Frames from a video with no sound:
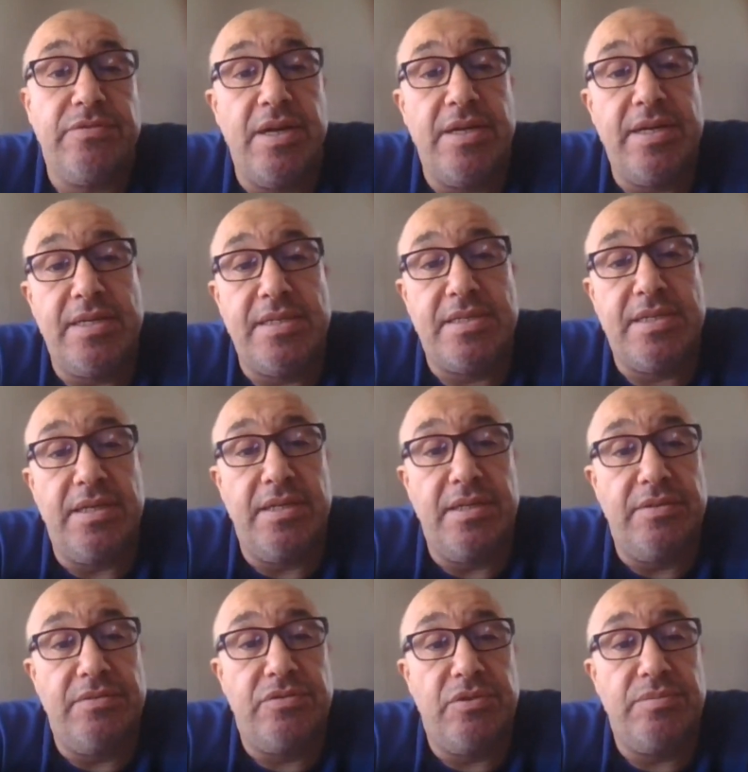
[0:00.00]
finance
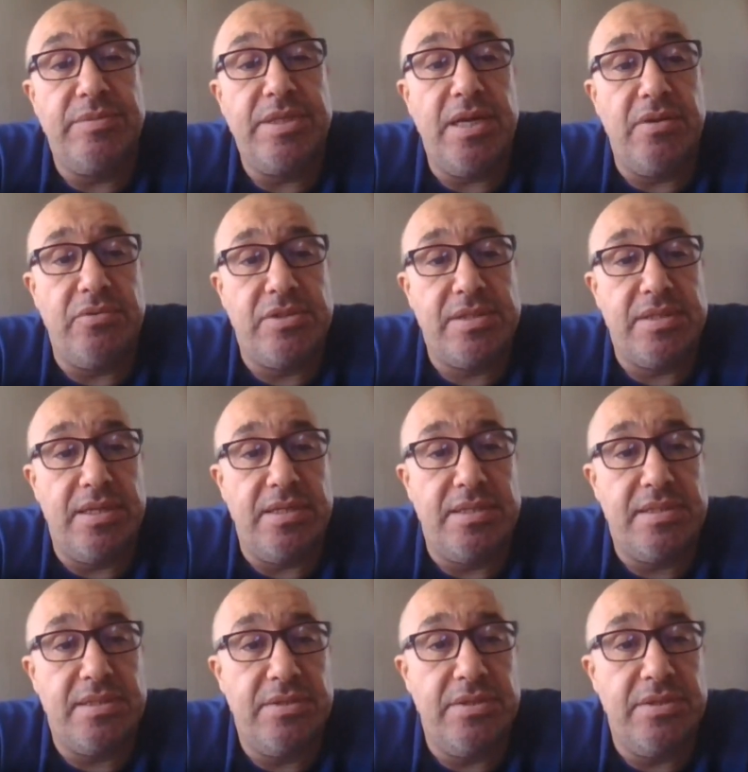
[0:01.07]
from the outside.